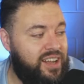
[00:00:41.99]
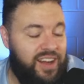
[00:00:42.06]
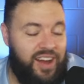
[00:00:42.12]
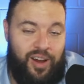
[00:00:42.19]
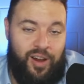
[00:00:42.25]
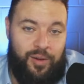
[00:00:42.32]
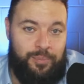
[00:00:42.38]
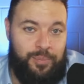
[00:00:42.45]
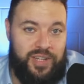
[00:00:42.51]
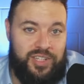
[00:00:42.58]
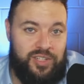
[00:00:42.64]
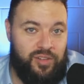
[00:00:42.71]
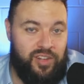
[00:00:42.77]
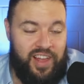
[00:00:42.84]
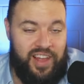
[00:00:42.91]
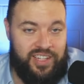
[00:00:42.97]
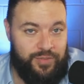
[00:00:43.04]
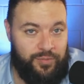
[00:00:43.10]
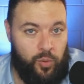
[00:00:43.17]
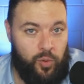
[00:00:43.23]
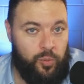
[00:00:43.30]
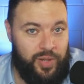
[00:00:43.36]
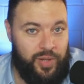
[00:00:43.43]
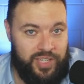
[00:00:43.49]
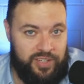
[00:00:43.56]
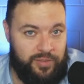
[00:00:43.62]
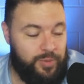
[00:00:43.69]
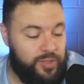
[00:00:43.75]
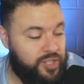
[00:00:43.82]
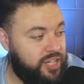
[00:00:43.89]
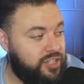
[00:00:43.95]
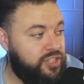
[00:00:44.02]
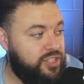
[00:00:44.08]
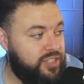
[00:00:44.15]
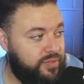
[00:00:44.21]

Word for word: Uh, based on the last four weeks of projections,